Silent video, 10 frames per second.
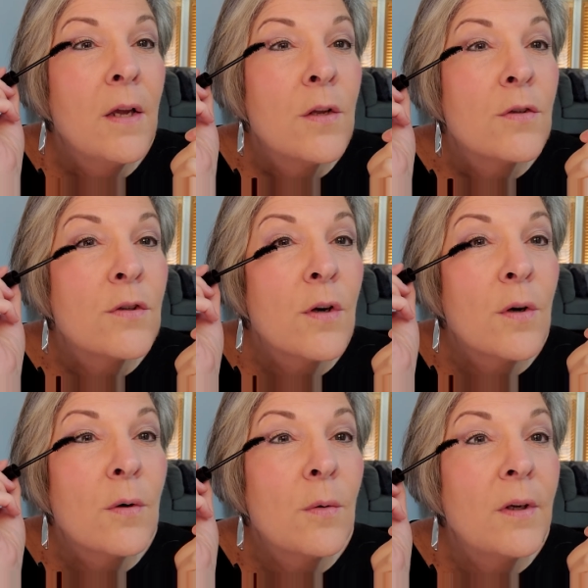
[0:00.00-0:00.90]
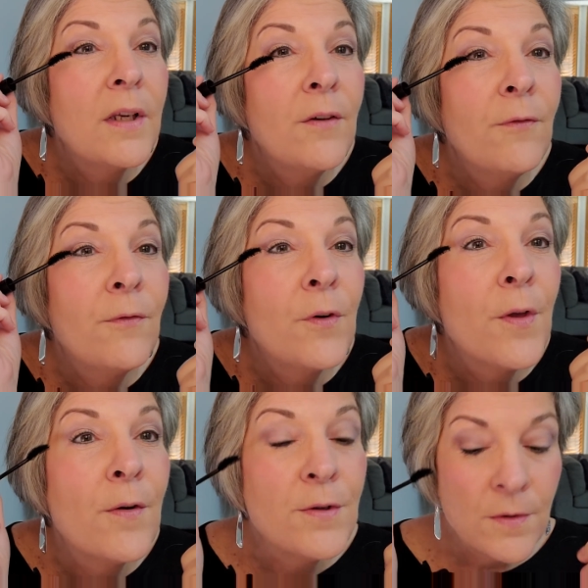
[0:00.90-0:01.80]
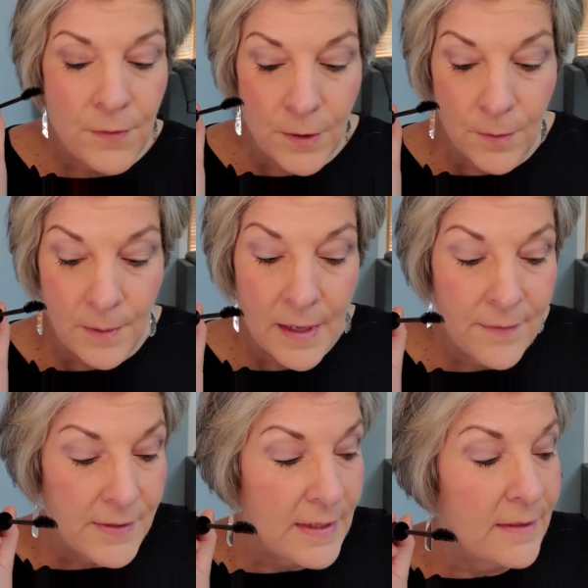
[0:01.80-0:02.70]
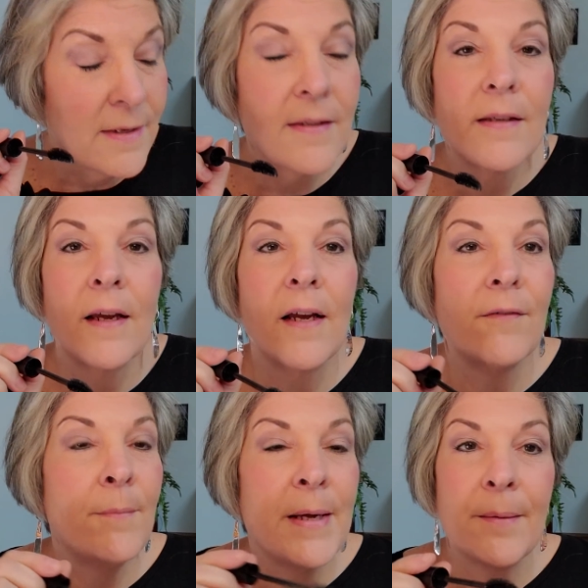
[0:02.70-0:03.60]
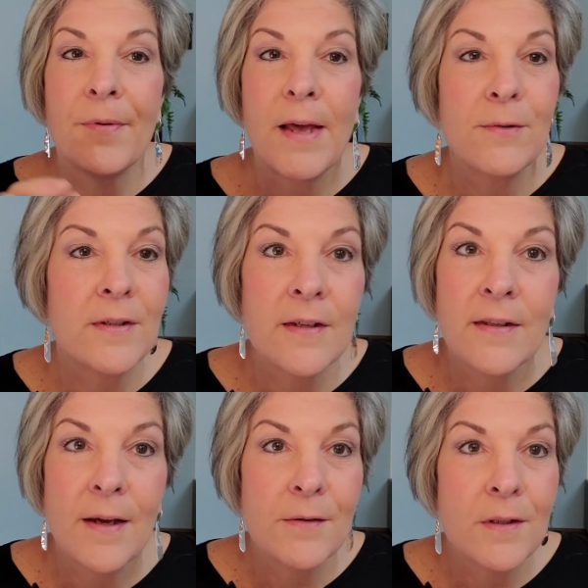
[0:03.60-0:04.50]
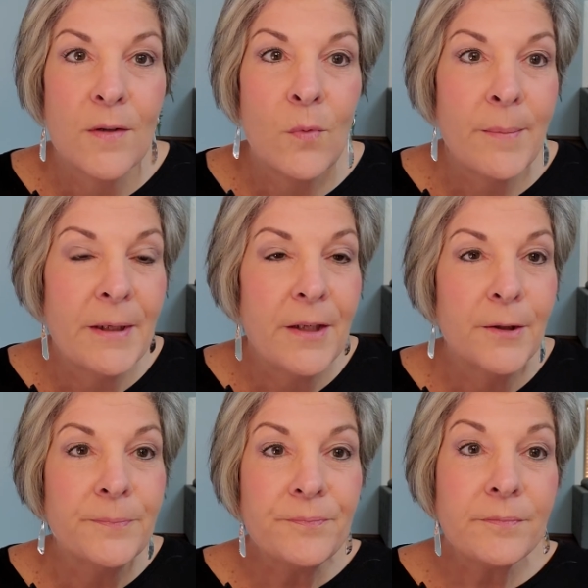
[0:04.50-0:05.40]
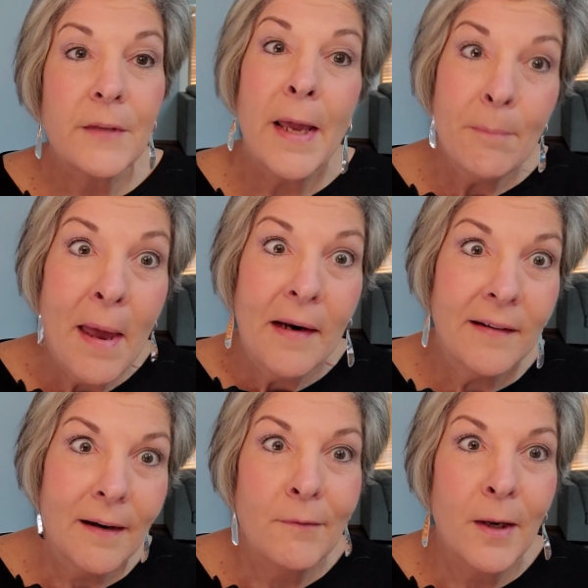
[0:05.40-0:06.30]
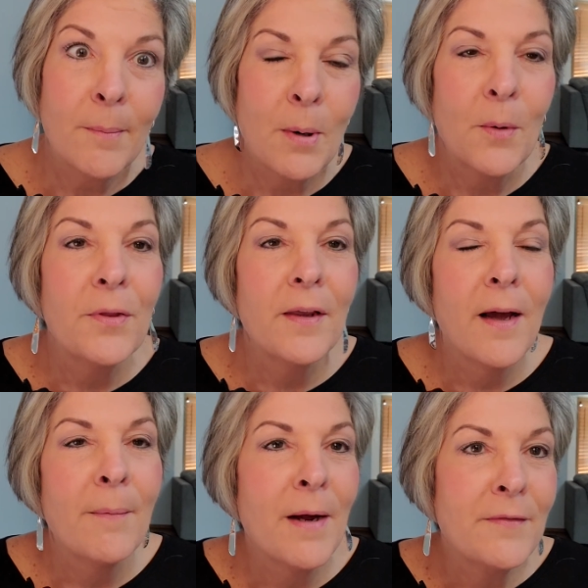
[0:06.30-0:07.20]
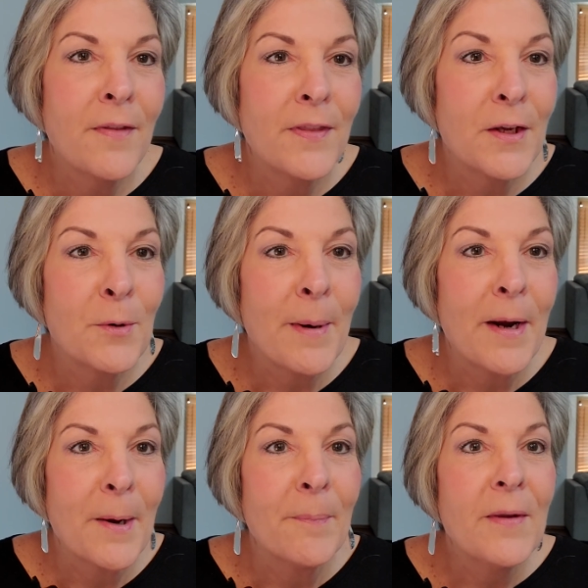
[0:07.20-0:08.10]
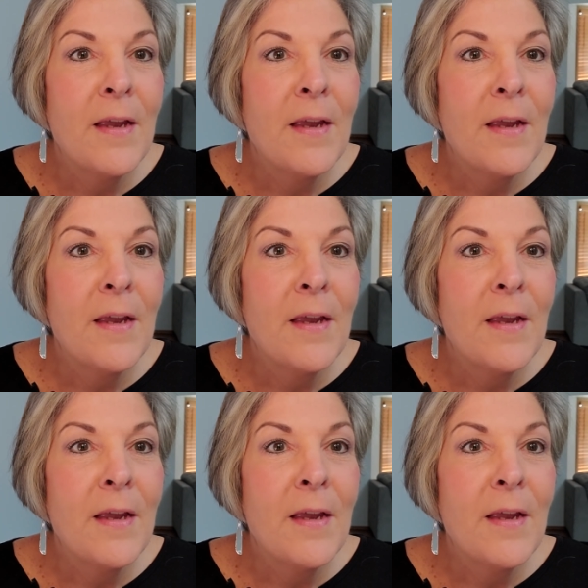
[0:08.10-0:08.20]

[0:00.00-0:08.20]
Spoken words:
So for those of you, and I've seen this, I've made up thousands and thousands of women here and men. I've done them both. I've done theater makeup.